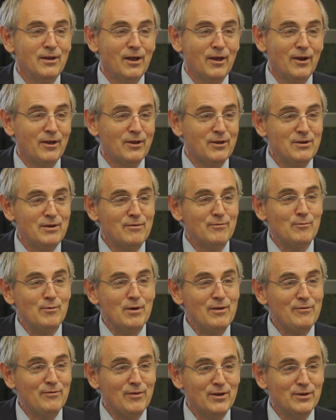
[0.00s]
and I could never
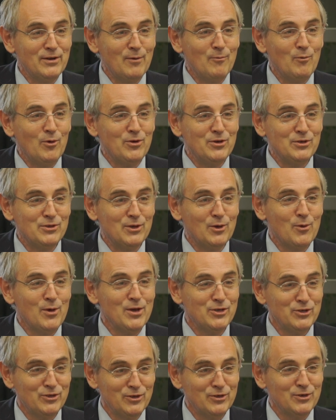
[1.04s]
really find out what is the
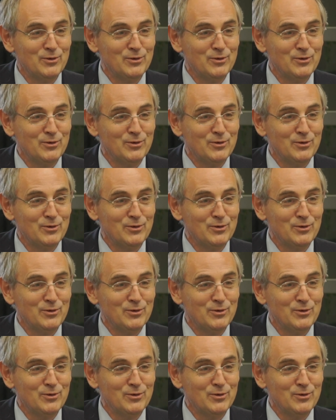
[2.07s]
question